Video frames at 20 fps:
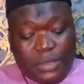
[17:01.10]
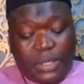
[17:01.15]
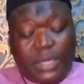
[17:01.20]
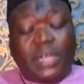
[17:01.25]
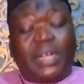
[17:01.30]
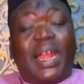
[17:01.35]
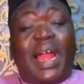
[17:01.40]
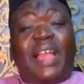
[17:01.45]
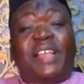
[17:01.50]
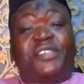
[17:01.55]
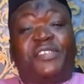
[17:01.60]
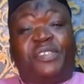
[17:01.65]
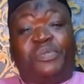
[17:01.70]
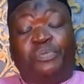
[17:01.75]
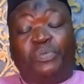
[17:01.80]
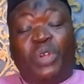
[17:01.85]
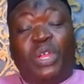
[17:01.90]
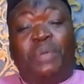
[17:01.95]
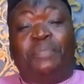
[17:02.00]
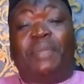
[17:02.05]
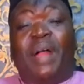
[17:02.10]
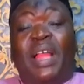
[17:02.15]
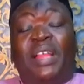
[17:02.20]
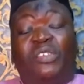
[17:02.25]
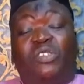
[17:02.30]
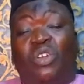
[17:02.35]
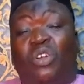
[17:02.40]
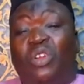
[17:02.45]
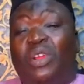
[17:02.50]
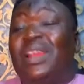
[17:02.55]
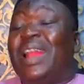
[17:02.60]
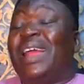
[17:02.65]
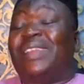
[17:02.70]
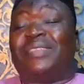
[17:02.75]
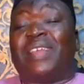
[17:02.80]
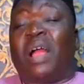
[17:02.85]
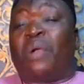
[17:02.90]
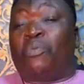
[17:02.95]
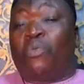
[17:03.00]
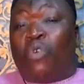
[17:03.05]
rice mo e ba yi soro
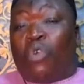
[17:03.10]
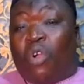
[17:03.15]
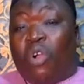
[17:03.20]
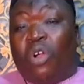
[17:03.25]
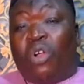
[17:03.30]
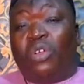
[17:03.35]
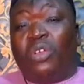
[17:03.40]
rice apo kan